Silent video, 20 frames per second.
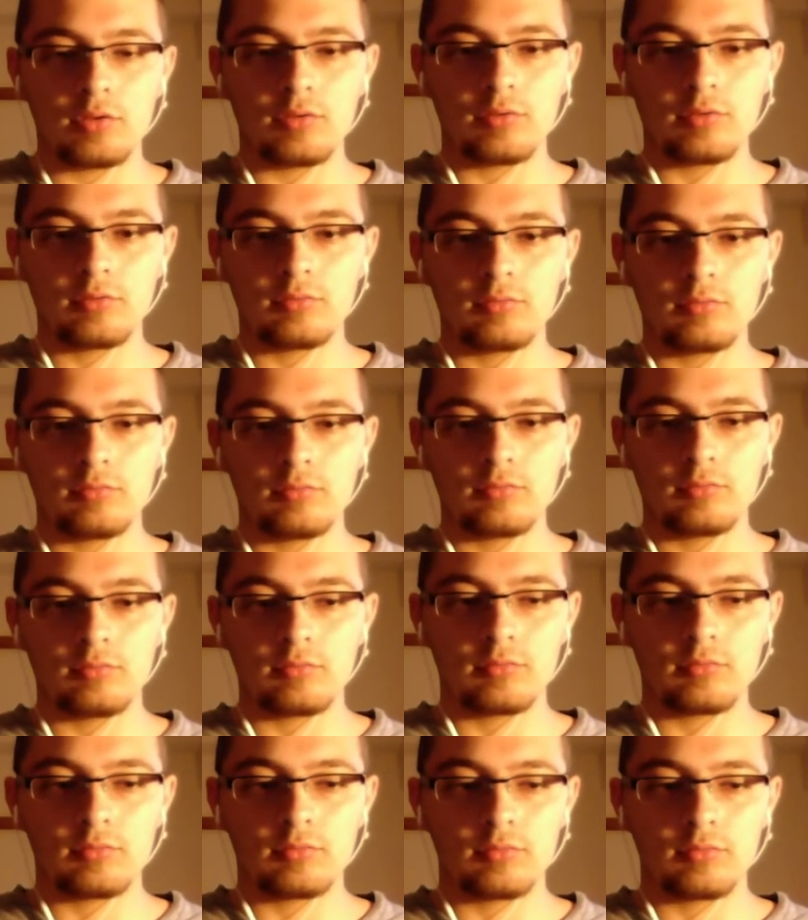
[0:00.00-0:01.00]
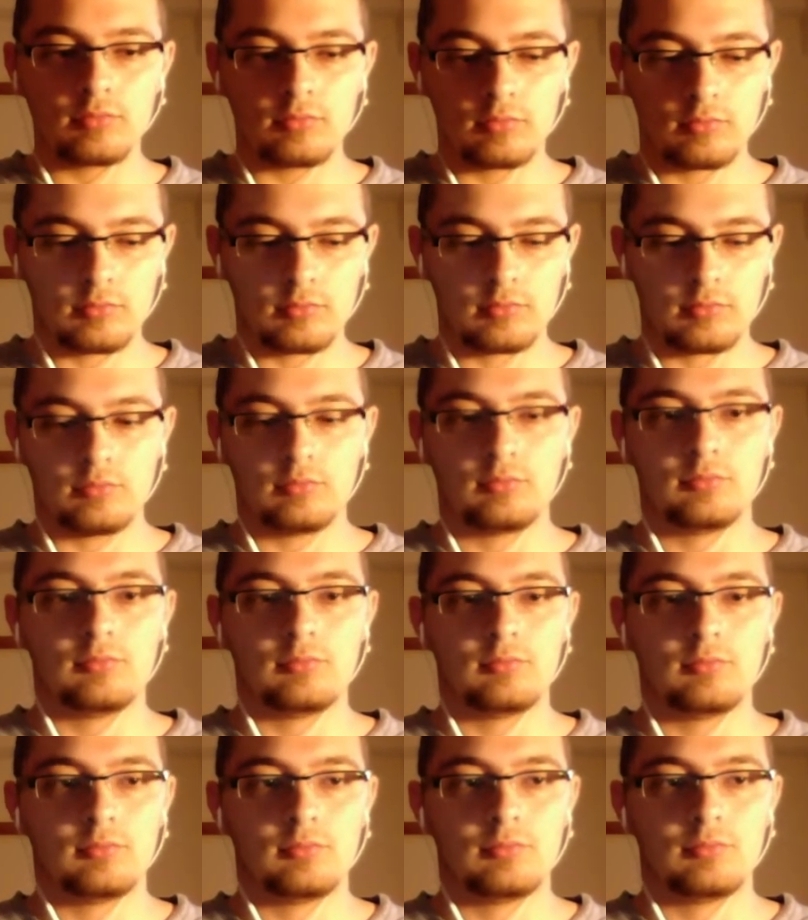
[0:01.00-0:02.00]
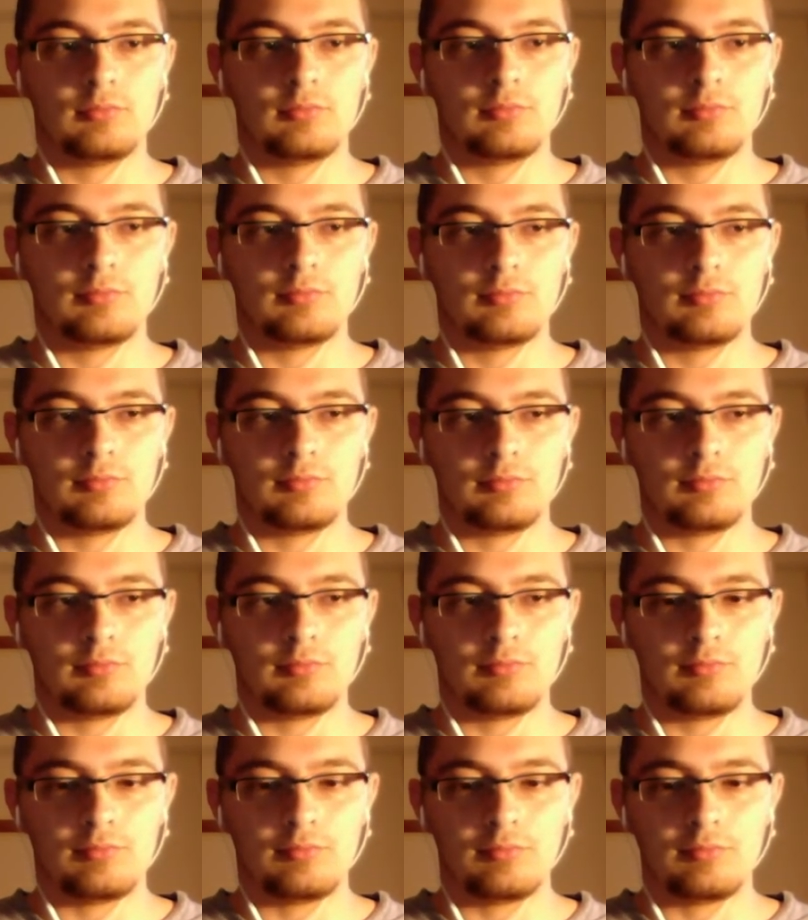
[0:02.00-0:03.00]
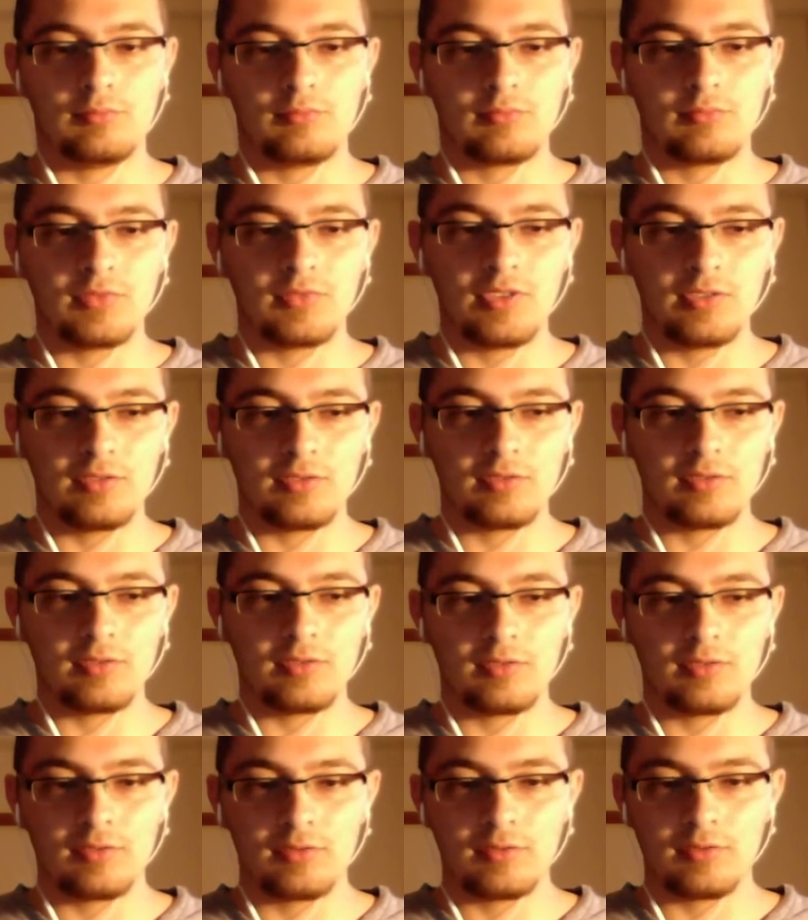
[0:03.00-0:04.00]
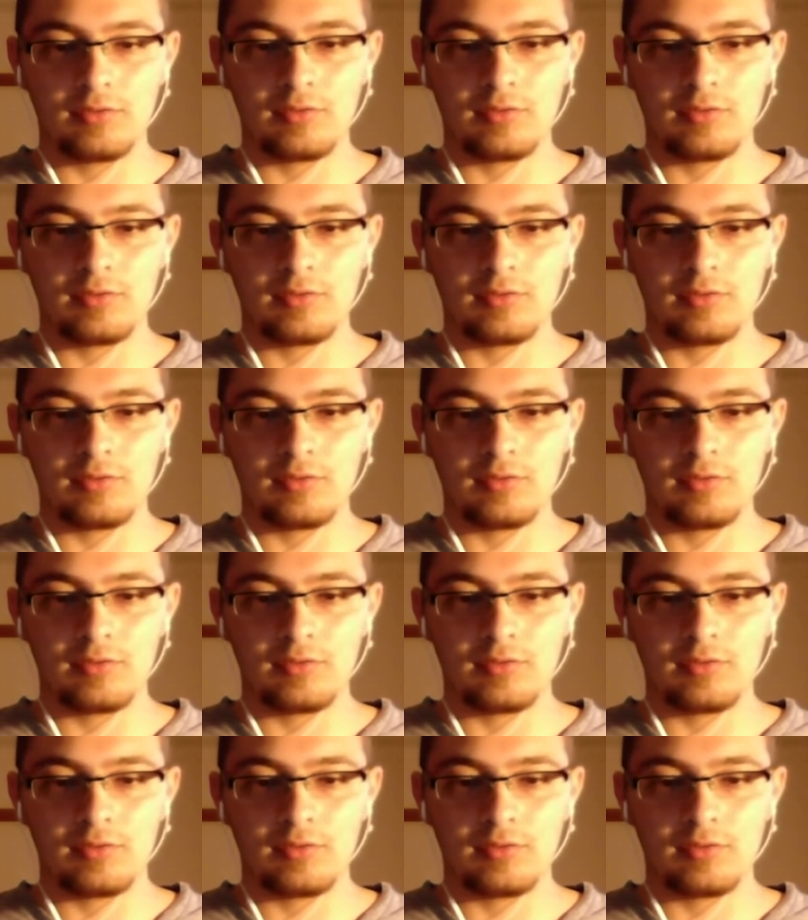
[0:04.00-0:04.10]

(silence)